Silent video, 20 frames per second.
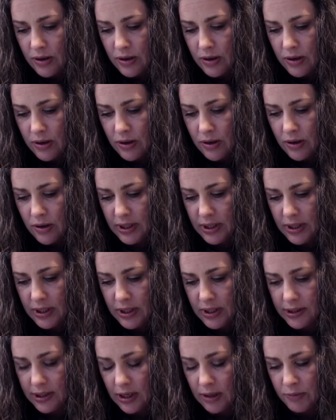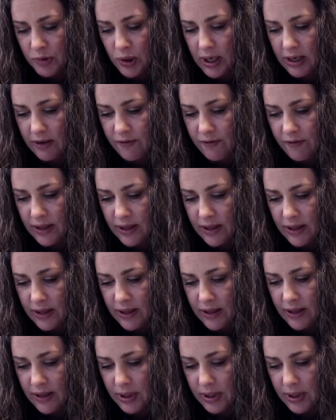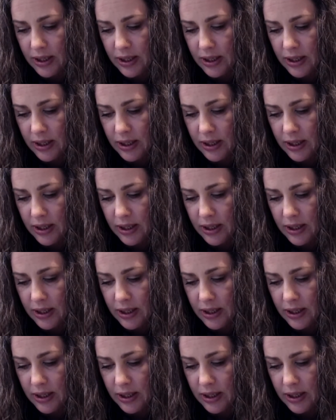Let me see. I'm trying to find that tweet.